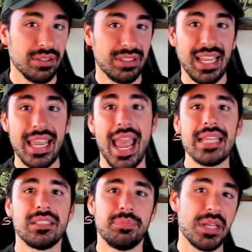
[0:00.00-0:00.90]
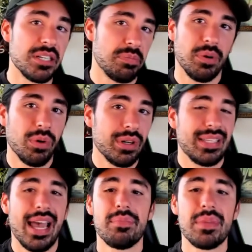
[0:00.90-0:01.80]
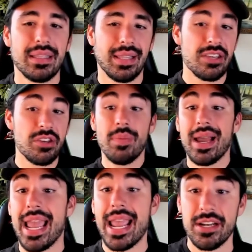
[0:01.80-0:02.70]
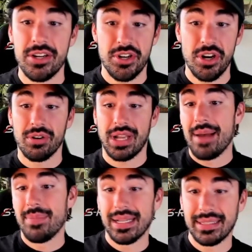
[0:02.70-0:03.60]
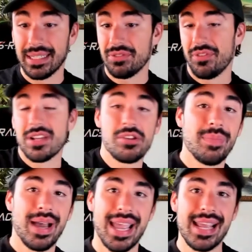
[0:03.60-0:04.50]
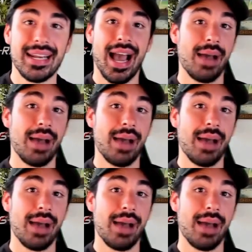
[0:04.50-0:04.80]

They'll say hate speech, but what does that mean? Like you might hate a joke. I might think it's funny. You might hate it.